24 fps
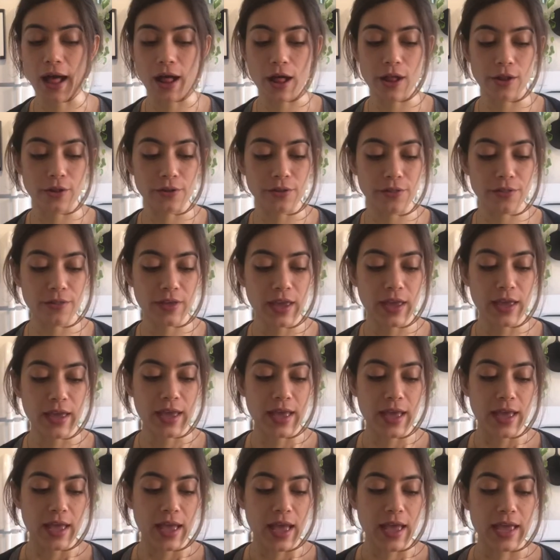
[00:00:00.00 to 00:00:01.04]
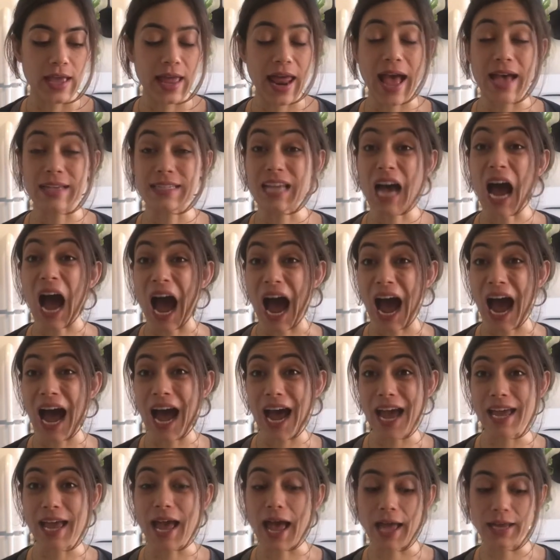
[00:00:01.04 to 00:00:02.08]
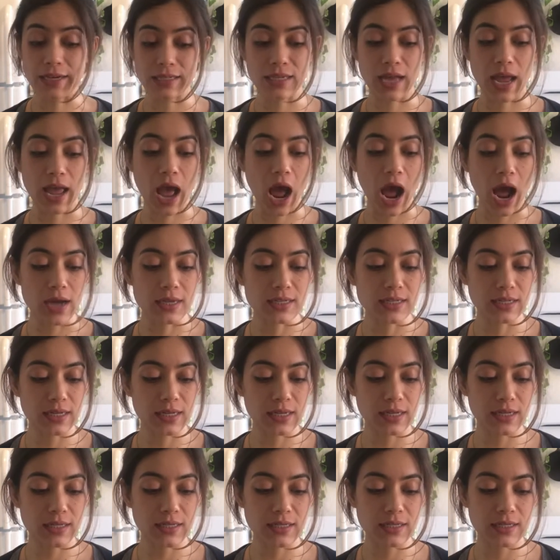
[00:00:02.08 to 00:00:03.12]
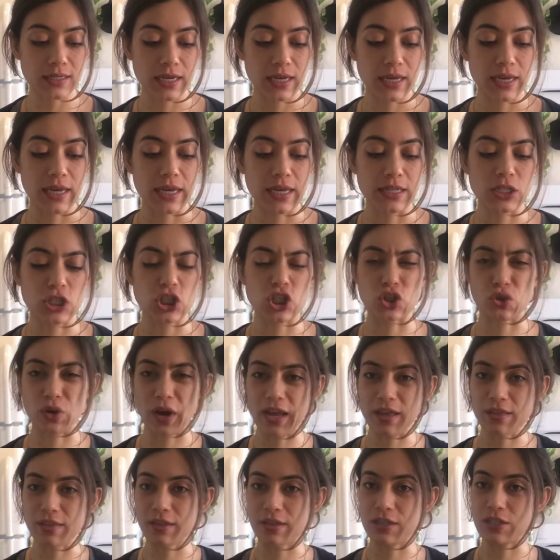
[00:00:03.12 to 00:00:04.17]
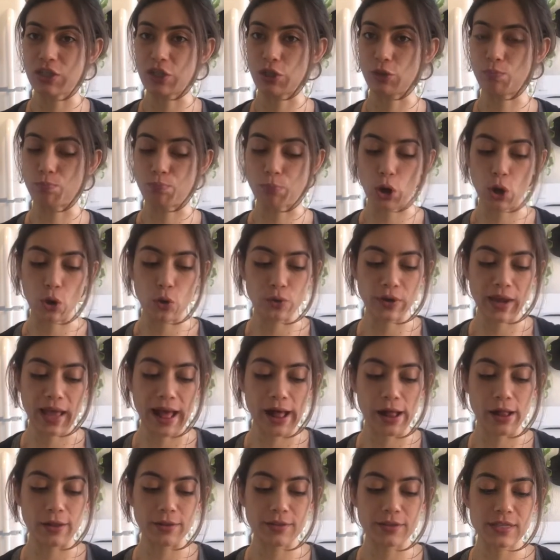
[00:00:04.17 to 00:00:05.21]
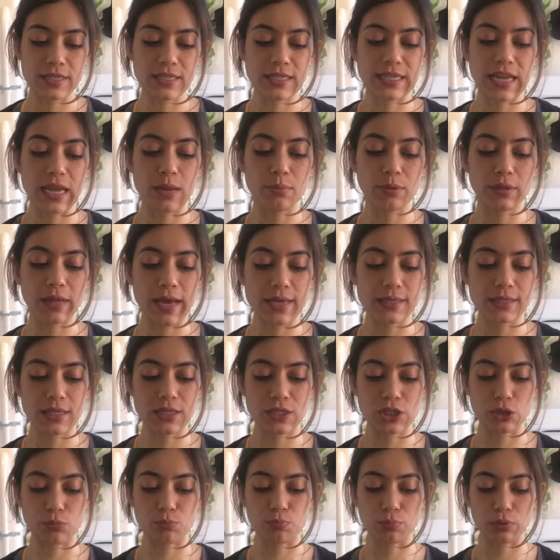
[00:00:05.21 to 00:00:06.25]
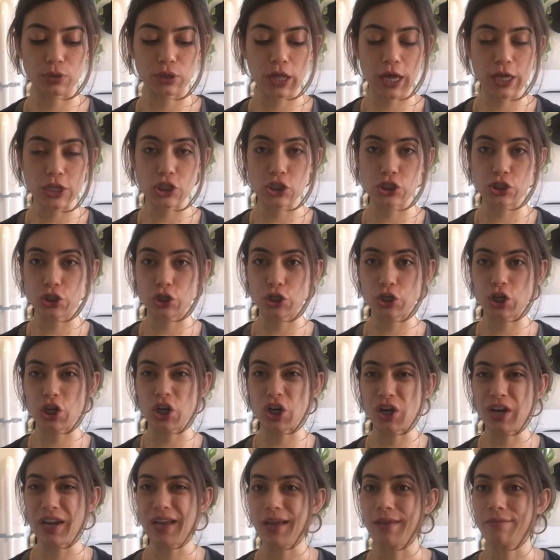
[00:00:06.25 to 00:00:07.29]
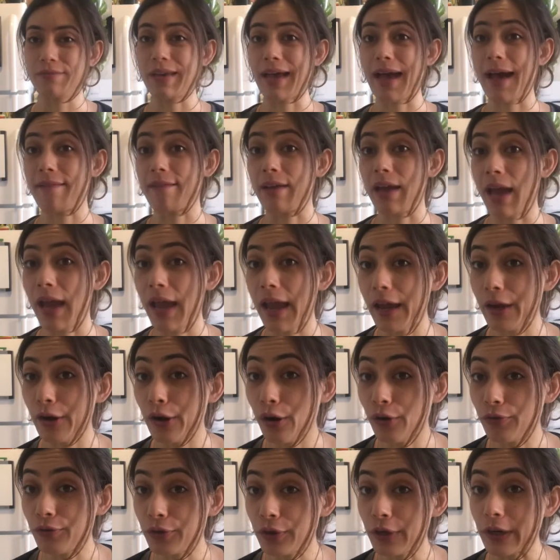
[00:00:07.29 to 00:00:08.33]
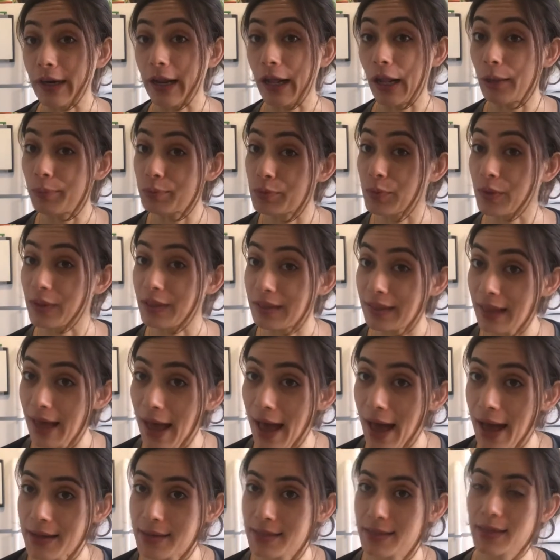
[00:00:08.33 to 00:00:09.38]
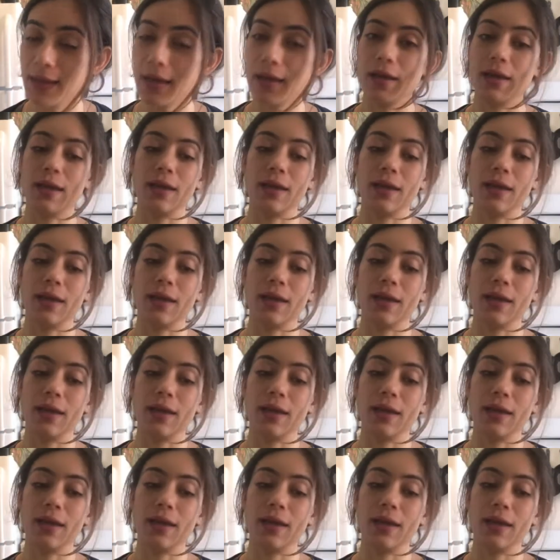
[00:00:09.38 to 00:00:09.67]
health. It has high antioxidants. It strengthens your bone health, stabilizes your blood sugar. If you have a hangover, it helps with that.